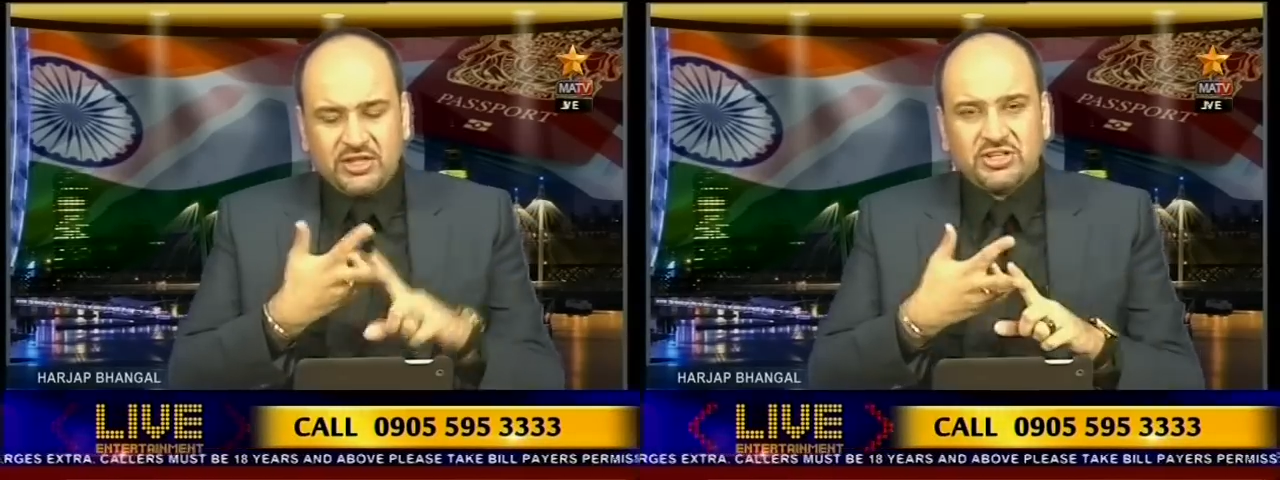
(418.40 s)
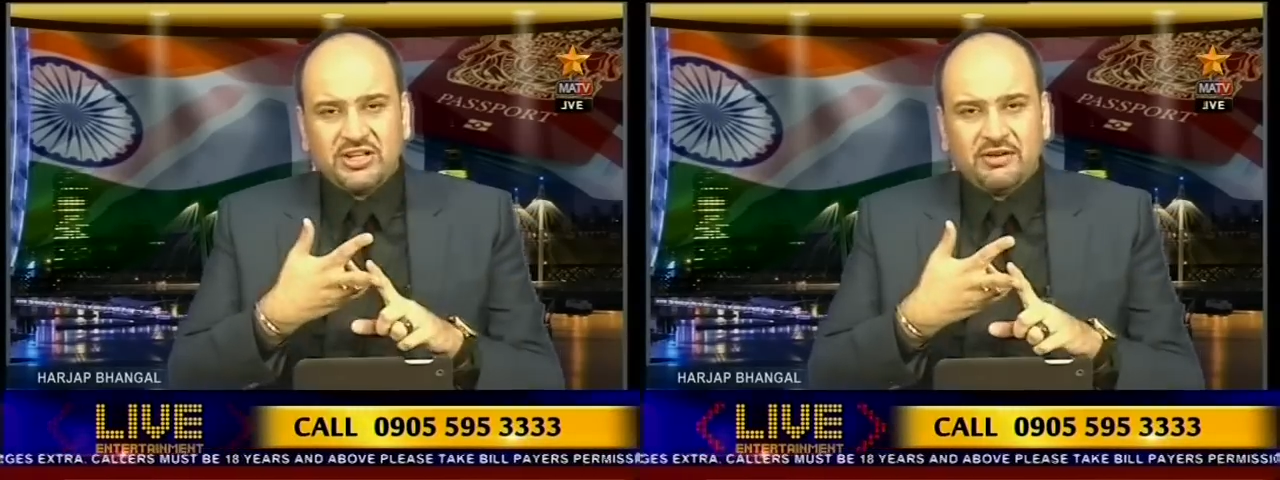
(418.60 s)

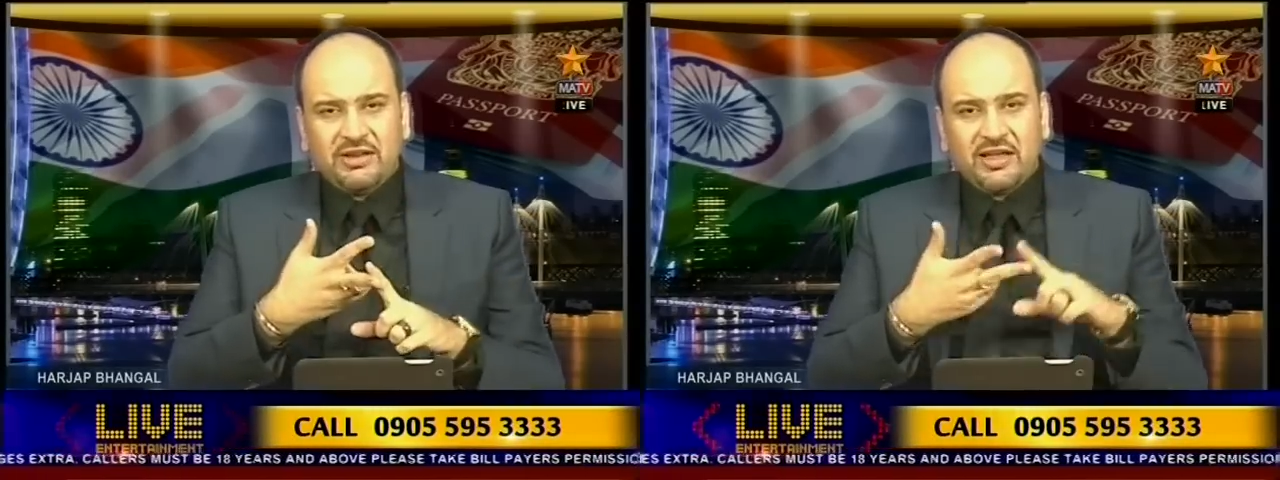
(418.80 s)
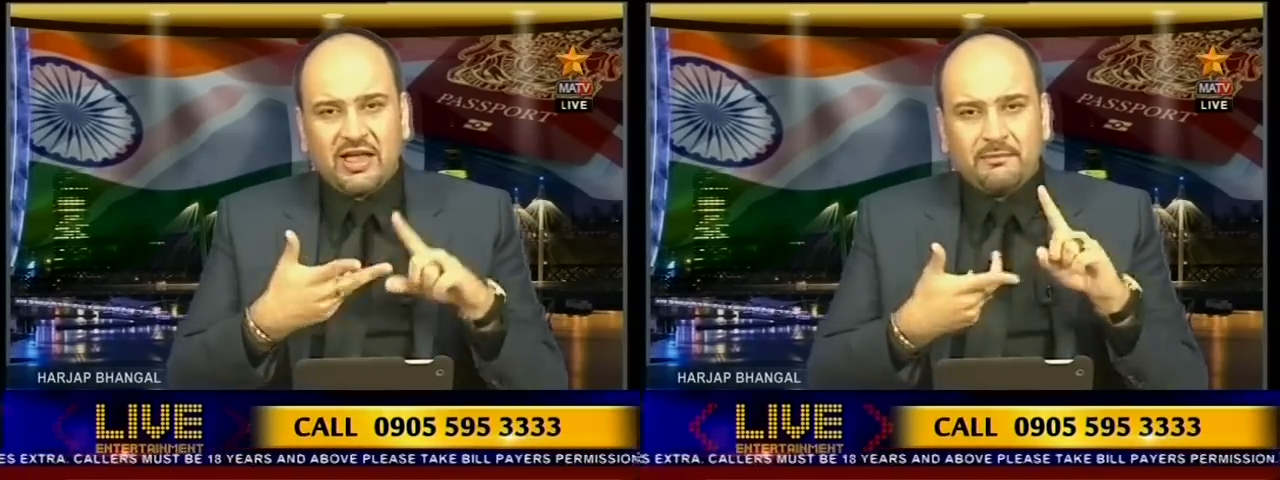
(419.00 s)

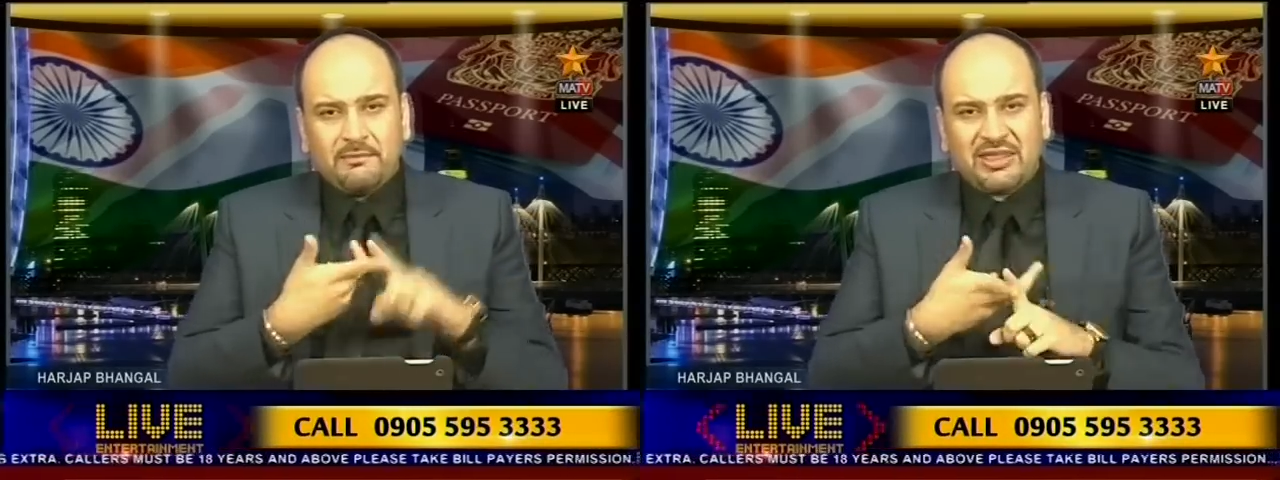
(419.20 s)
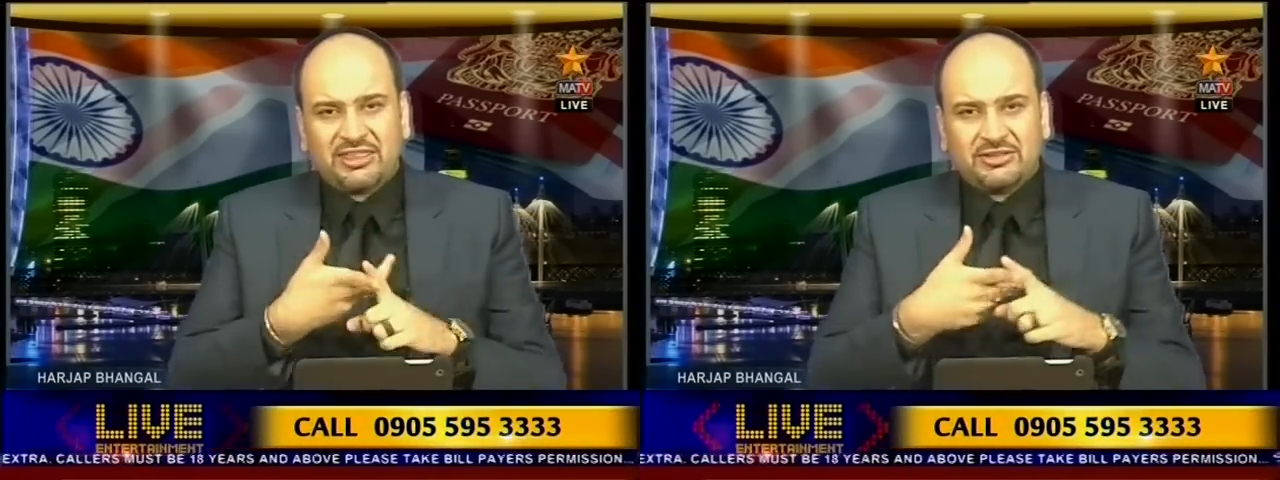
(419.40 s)
engineering and
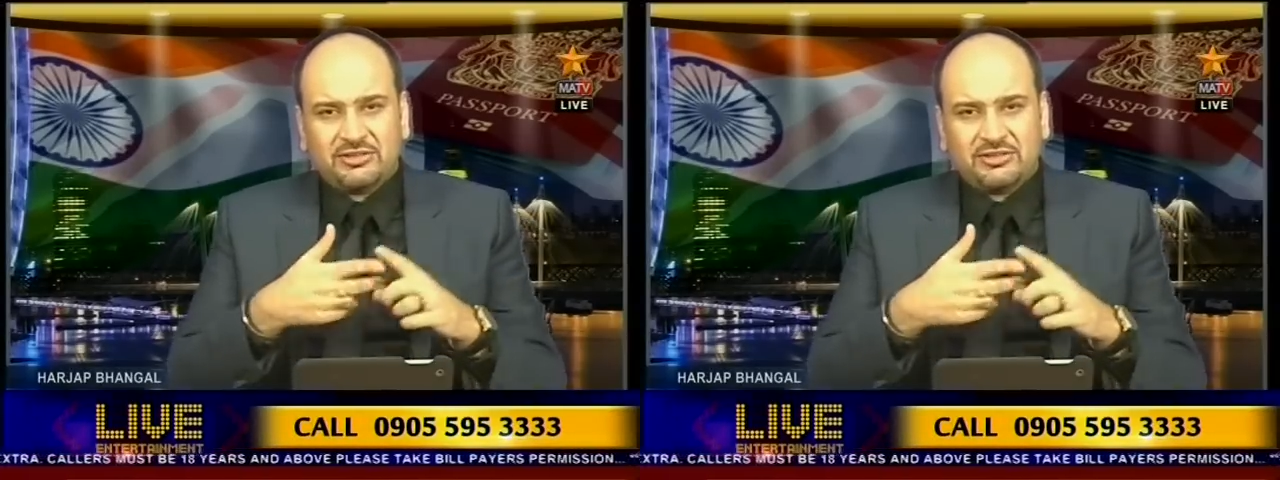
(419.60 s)
math,